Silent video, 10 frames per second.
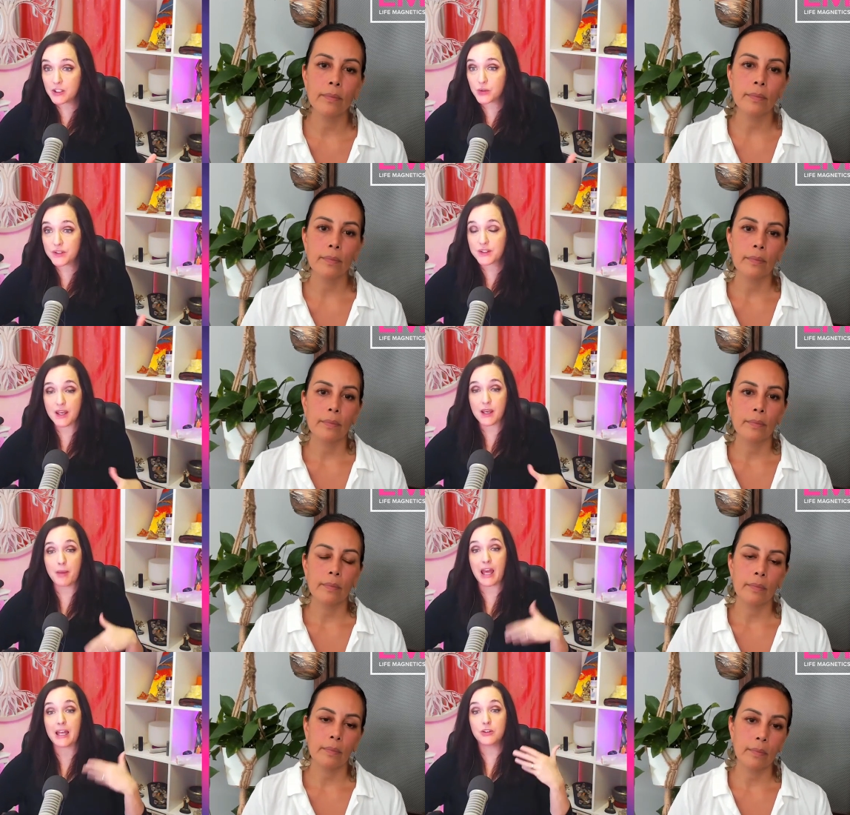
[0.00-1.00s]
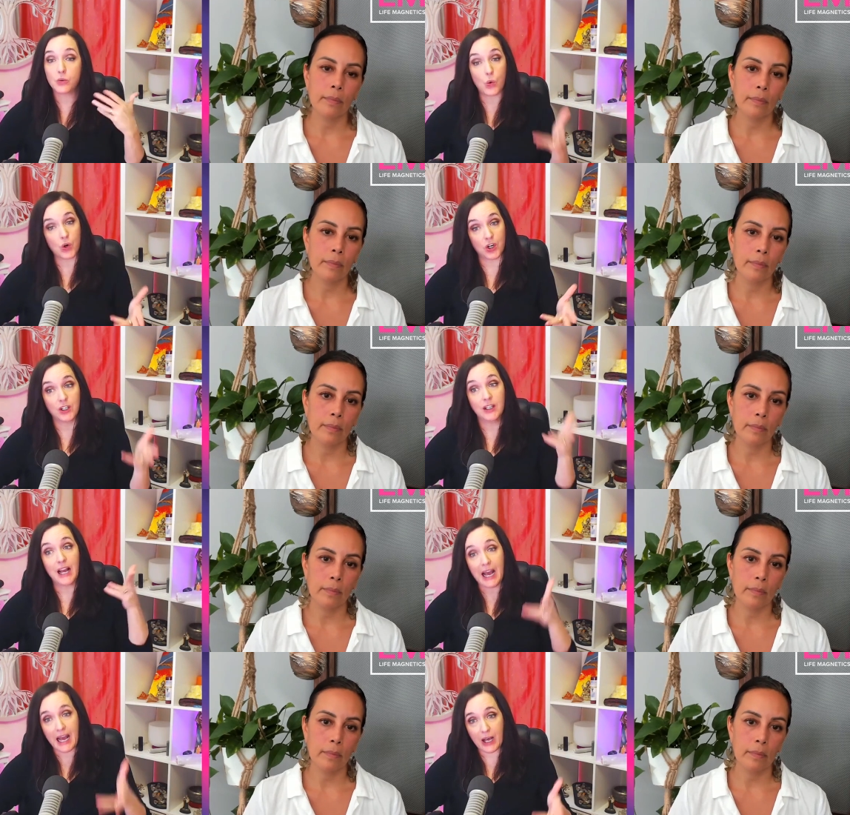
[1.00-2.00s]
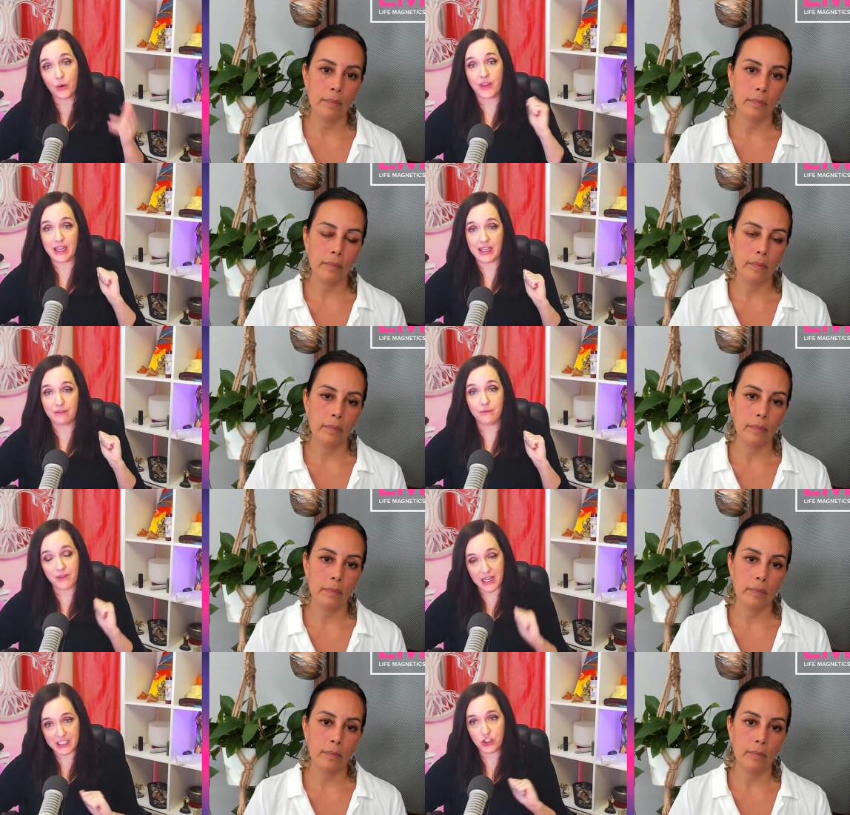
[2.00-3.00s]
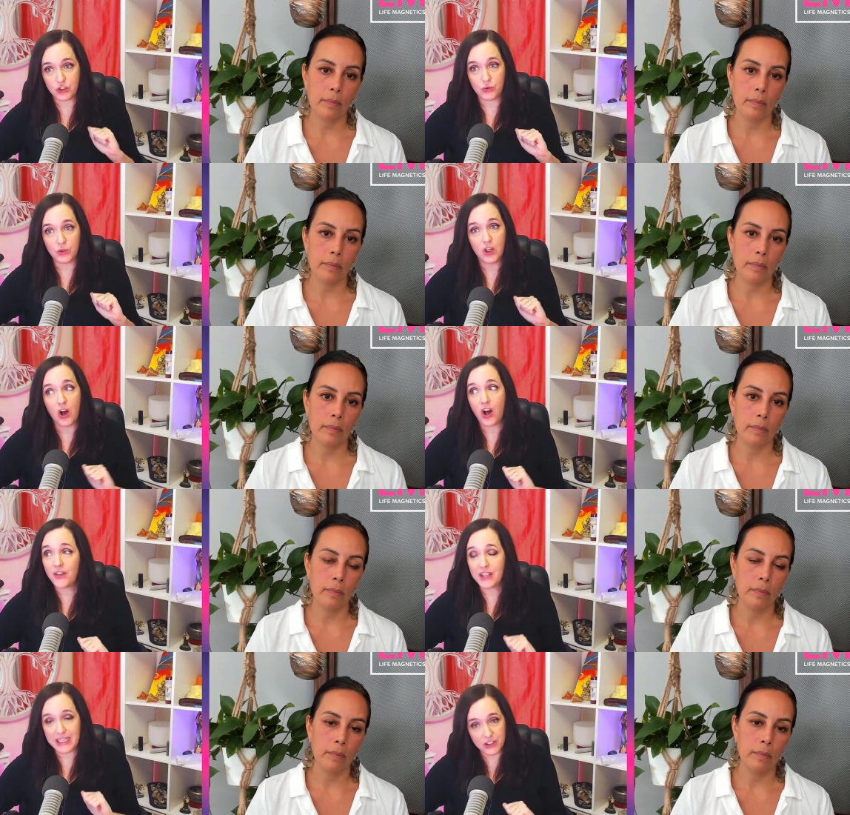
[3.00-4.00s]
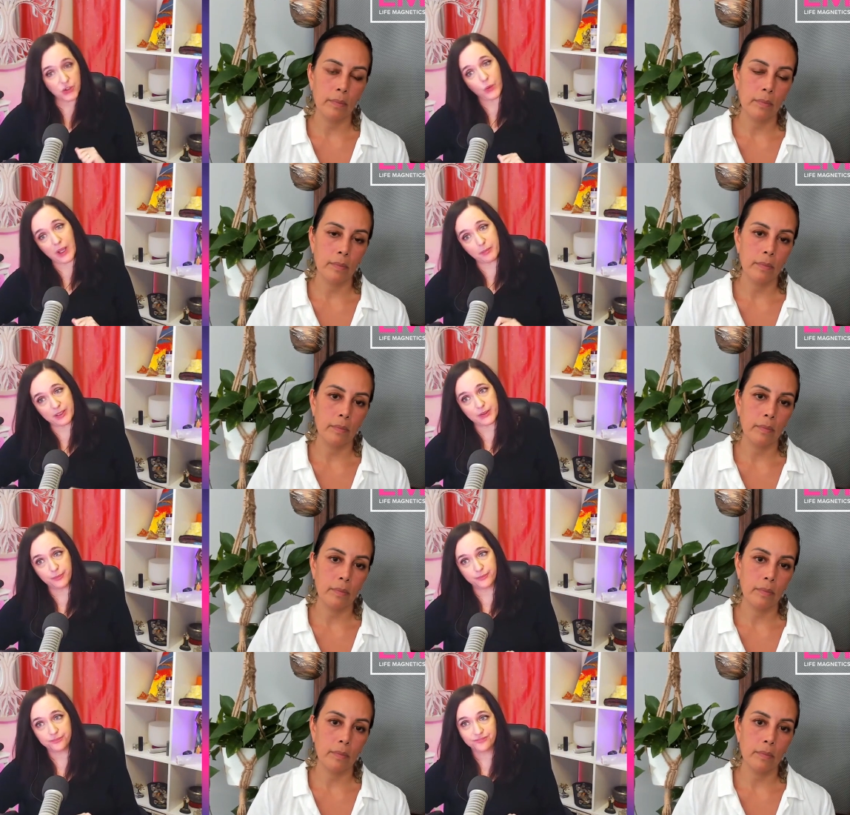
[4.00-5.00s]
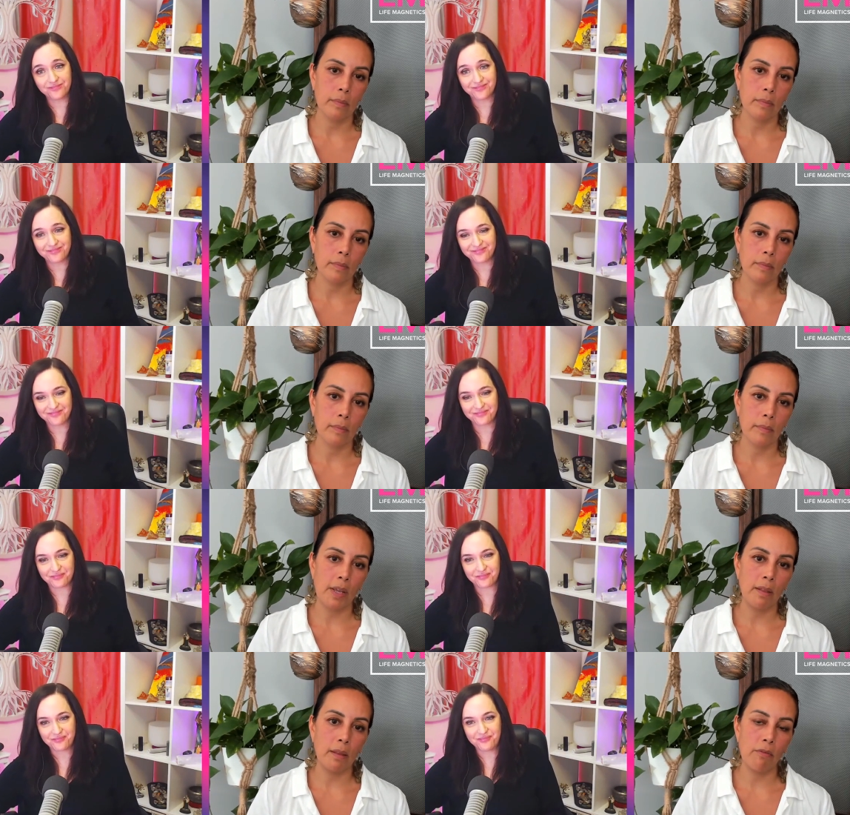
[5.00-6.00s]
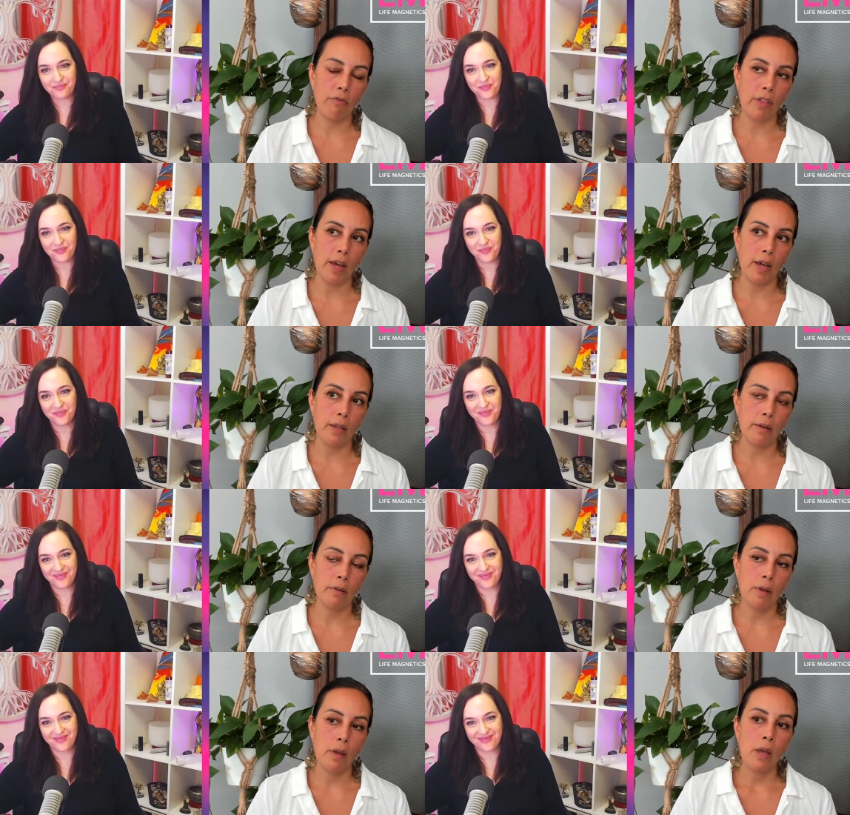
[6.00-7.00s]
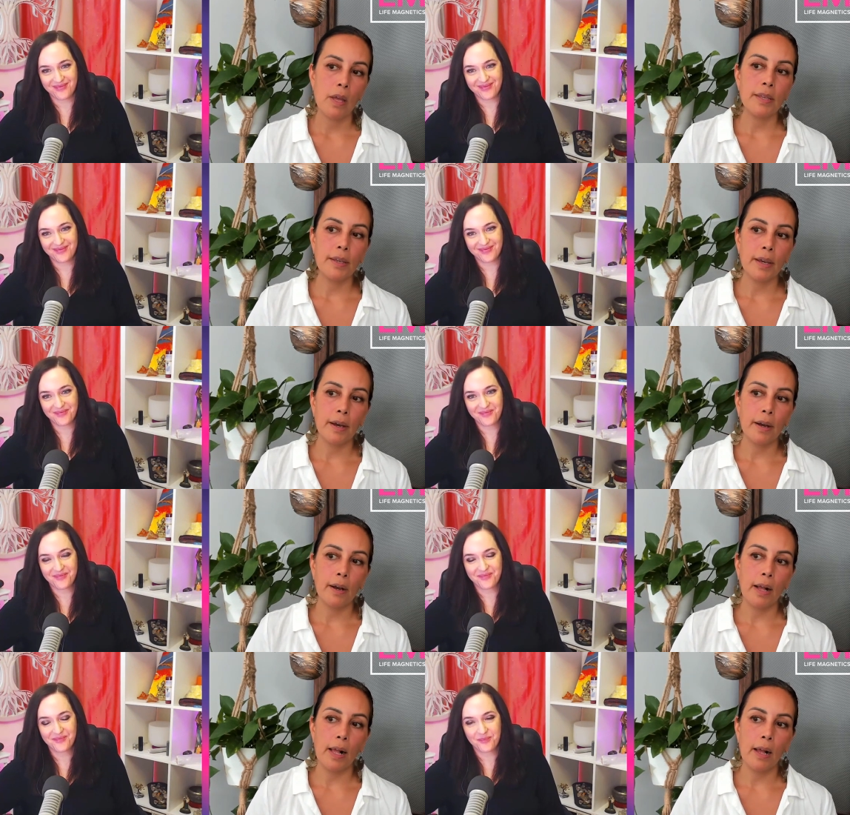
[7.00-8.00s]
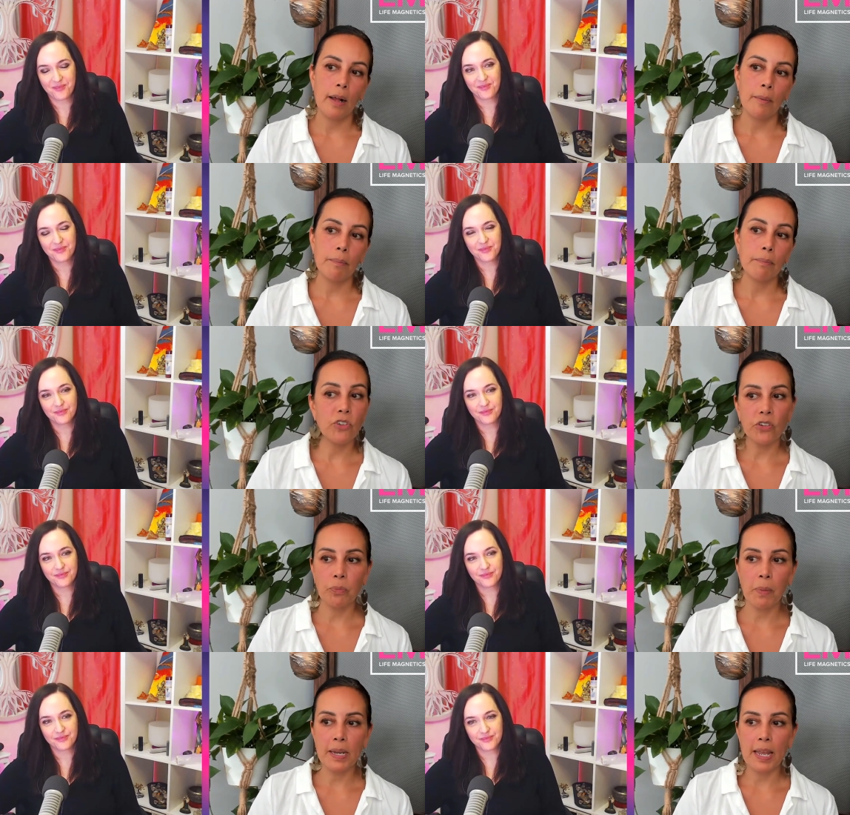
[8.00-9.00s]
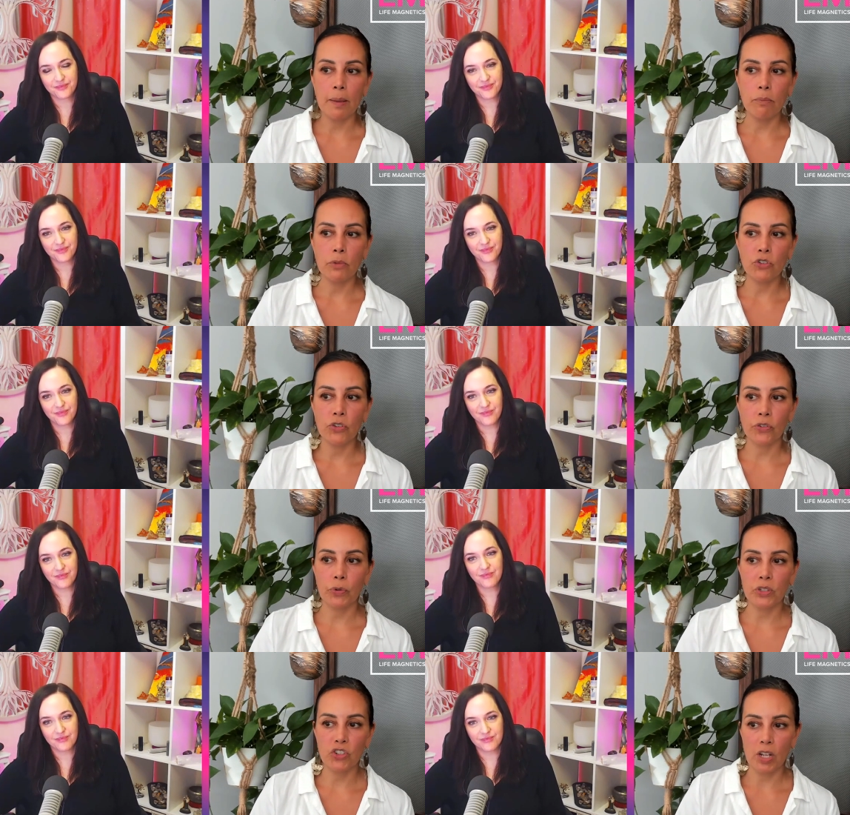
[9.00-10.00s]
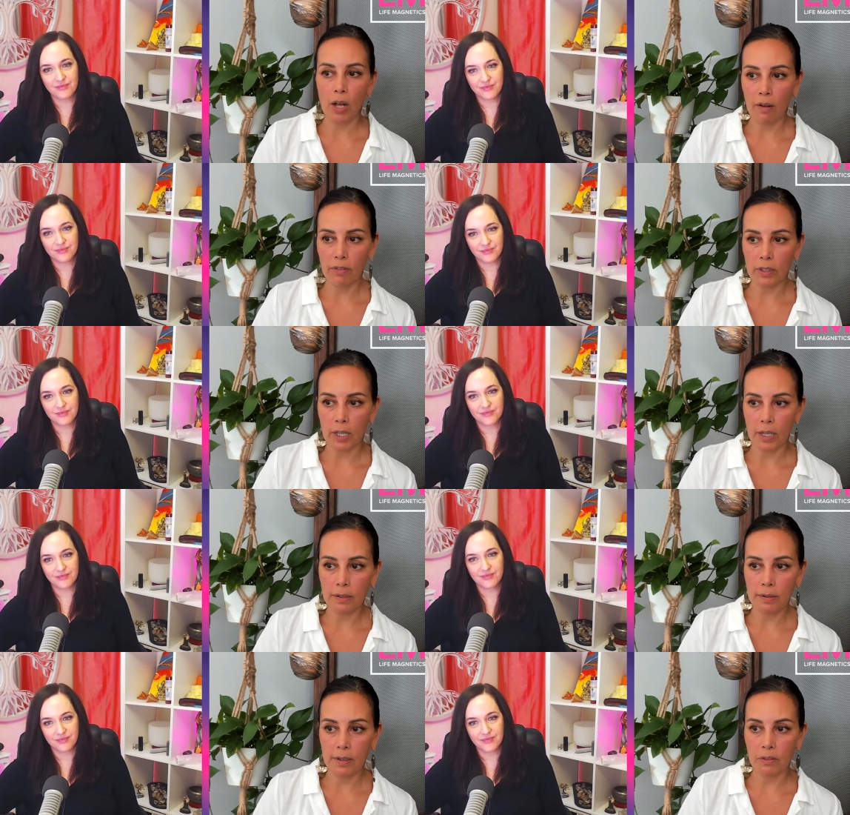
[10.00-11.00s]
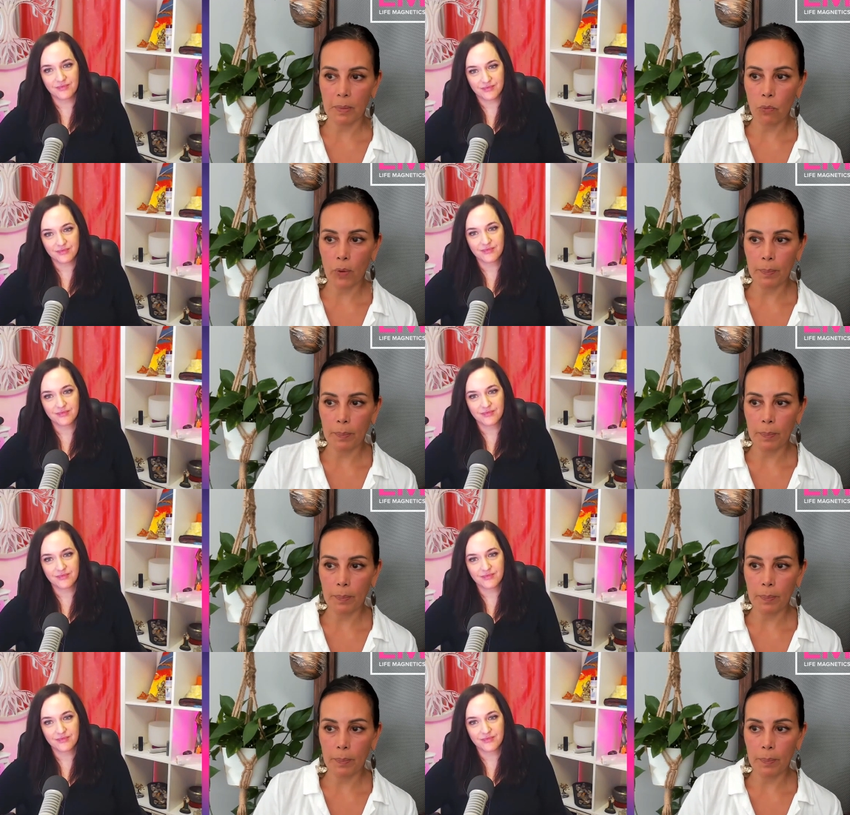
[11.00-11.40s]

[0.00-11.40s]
Speaker 1: might interest them and or how they can find you on the interwebs
Speaker 2: i love that yeah um, just my name which is krishna avalon is my